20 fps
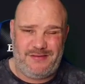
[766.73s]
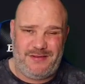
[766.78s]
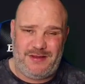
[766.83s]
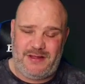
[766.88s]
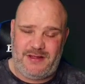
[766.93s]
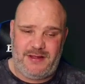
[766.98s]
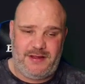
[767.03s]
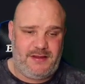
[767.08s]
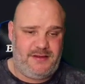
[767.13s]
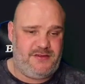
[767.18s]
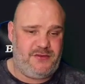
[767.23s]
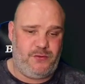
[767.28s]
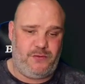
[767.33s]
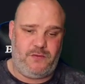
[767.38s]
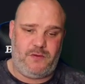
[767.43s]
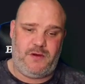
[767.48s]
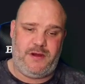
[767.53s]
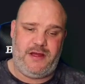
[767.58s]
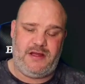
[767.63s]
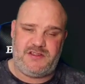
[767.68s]
it's
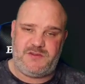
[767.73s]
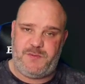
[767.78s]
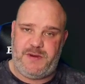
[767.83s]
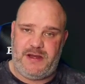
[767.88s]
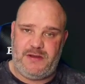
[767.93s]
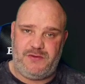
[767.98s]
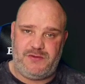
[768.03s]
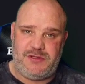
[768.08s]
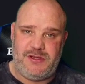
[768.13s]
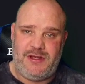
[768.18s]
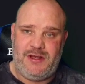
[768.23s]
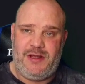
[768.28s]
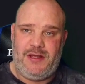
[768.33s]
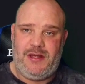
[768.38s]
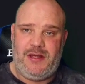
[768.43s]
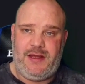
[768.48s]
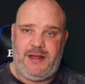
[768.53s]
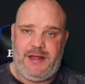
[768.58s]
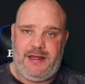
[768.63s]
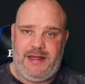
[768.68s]
alright, I suppose.
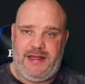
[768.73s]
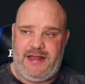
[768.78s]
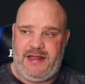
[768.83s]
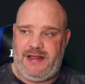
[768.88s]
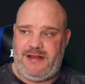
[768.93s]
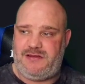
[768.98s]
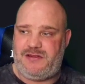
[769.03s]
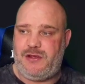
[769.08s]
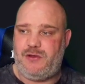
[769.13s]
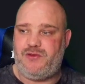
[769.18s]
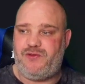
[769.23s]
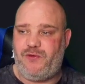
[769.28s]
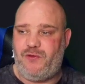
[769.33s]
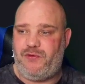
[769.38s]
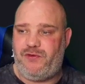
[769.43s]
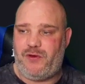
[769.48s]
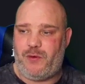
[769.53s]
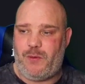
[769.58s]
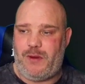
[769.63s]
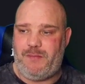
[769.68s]
It's useful
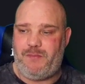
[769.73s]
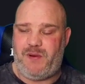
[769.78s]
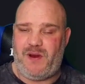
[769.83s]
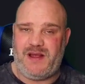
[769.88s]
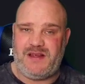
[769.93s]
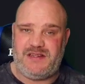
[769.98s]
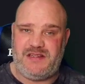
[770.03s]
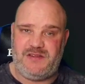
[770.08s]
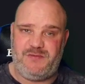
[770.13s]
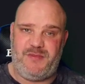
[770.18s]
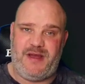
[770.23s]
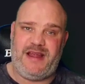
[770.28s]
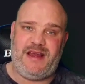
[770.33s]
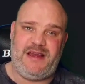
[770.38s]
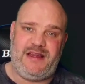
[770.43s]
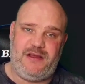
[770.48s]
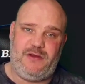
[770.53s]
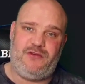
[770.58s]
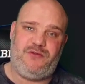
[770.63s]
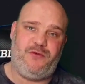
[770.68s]
for the one place it's
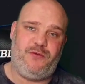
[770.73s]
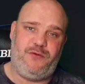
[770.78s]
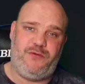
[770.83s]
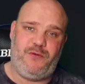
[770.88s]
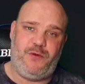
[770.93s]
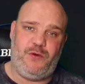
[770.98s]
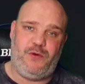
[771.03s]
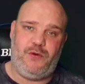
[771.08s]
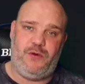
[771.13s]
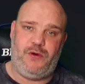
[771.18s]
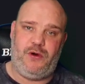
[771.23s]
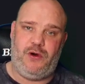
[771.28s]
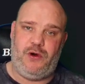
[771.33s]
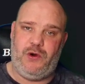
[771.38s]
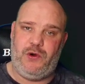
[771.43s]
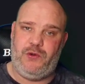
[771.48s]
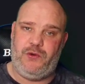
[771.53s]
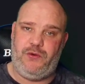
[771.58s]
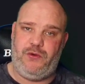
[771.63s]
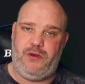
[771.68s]
mainly useful for,
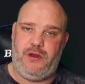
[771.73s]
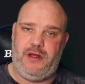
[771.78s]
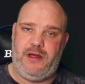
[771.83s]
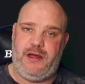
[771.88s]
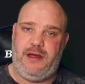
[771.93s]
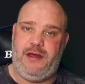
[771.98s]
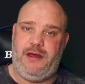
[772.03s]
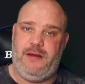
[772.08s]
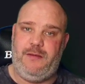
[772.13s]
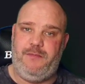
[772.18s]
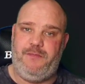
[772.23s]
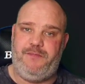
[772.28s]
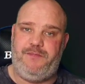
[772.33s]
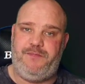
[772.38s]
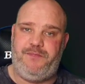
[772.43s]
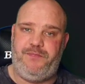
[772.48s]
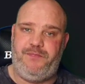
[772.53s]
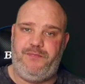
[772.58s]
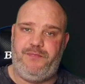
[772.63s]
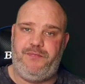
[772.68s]
on
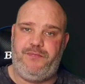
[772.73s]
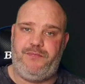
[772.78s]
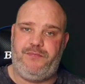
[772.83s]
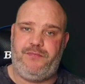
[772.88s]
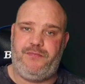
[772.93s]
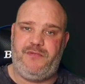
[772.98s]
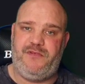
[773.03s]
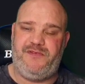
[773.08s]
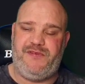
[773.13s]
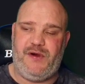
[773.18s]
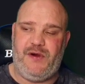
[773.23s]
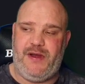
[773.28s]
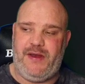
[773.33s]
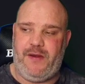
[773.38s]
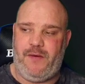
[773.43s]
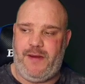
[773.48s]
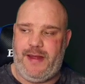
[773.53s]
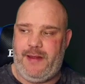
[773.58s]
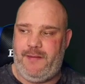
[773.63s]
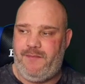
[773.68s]
Fire
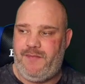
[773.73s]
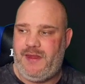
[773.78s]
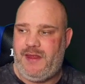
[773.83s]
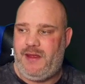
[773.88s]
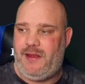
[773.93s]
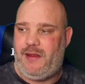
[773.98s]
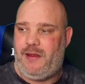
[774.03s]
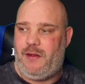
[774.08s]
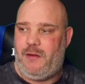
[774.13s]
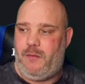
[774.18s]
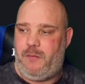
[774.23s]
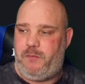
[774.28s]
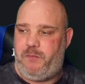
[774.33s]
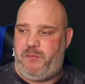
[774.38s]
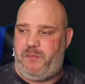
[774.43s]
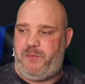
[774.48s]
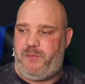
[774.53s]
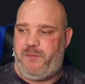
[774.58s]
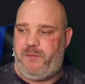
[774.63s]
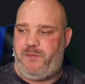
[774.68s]
Knight,
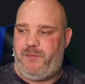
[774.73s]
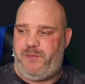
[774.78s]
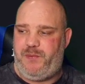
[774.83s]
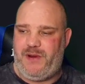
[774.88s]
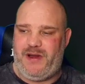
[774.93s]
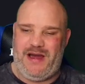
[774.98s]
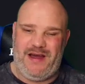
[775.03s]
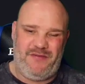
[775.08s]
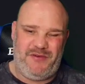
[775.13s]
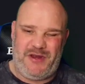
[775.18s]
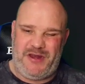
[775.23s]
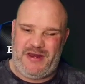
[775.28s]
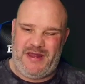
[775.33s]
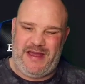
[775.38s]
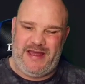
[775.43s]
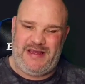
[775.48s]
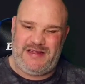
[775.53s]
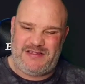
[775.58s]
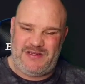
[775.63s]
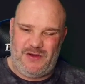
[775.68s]
but other than
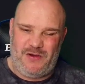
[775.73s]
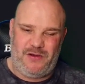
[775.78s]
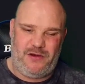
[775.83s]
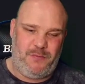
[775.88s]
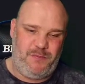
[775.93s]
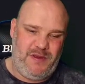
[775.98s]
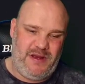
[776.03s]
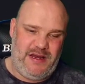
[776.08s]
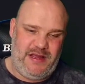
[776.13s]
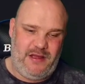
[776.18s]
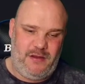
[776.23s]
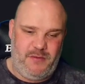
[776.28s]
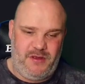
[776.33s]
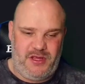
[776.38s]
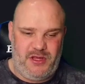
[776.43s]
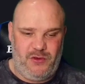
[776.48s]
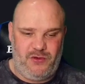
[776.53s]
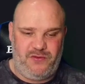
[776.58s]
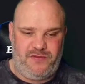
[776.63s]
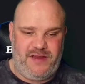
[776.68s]
that, it's not an ability I'm a
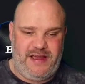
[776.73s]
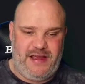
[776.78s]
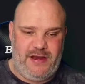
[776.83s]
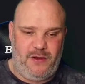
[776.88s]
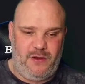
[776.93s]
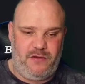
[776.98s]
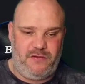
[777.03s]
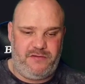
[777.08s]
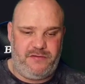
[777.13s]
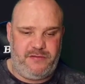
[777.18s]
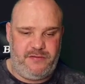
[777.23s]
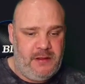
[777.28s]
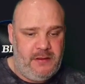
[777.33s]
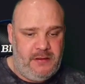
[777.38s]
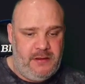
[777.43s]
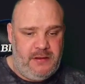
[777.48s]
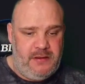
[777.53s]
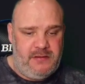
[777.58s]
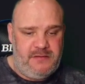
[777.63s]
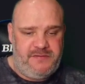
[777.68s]
huge fan of.
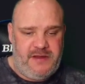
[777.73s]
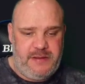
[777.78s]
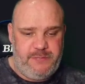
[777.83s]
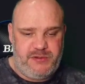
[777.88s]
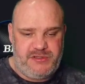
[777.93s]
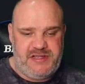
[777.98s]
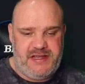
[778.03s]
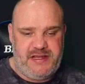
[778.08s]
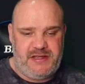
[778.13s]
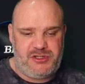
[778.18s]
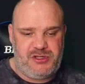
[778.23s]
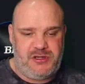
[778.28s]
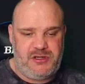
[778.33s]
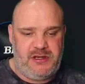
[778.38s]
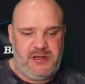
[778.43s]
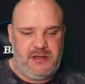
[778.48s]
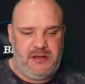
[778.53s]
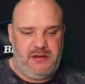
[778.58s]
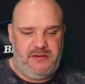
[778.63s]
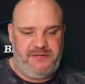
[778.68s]
Fade Protection,
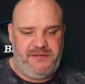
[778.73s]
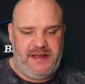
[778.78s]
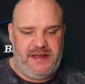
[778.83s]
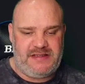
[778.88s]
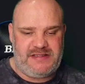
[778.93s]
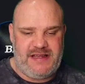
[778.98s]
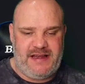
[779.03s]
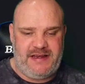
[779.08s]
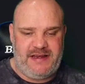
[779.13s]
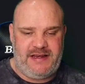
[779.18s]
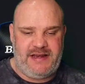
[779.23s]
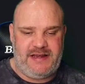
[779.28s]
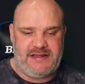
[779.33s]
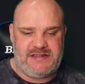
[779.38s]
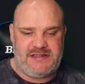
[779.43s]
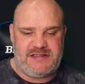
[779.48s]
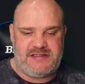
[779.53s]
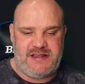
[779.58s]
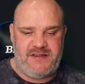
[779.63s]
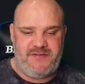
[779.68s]
effect added has
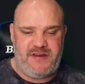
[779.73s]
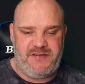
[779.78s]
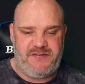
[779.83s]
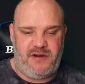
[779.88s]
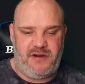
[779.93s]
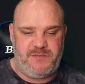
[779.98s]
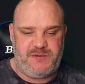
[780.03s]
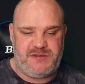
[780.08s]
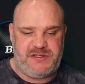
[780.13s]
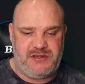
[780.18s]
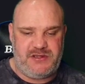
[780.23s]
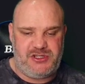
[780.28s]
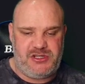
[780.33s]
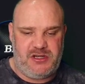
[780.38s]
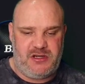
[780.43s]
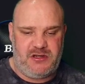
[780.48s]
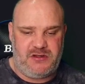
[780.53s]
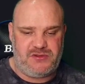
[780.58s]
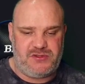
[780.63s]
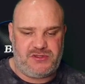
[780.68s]
a 75%
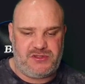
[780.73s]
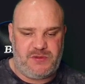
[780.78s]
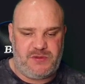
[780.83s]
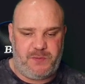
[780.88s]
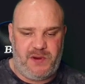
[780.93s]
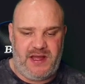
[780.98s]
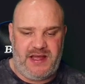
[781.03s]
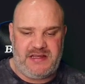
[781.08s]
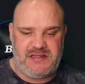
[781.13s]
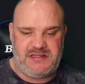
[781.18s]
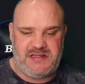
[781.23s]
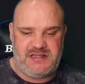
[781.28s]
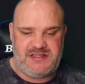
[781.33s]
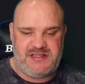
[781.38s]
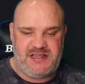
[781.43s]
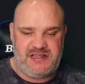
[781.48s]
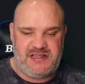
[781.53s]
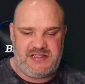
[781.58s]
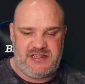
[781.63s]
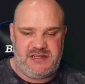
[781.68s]
chance to place a
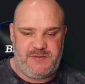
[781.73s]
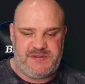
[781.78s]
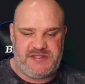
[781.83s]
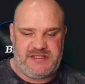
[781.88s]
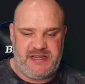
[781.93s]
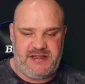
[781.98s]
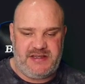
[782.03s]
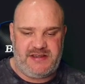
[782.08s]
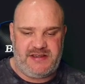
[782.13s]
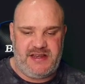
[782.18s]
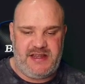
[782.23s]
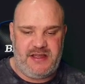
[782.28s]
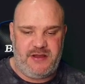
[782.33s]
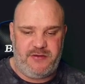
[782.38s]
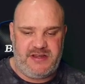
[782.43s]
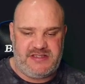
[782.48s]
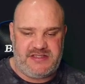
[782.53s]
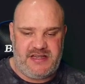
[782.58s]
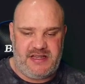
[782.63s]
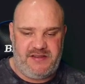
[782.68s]
60%
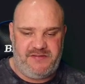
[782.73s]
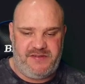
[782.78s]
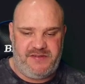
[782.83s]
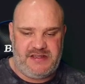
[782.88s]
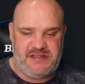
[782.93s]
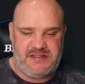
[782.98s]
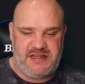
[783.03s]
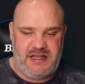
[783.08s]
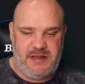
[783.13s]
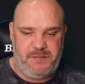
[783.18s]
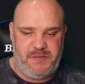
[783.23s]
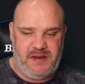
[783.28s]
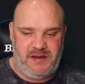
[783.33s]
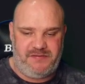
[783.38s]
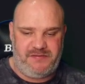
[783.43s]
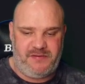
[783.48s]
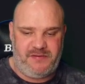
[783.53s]
decreased defense debuff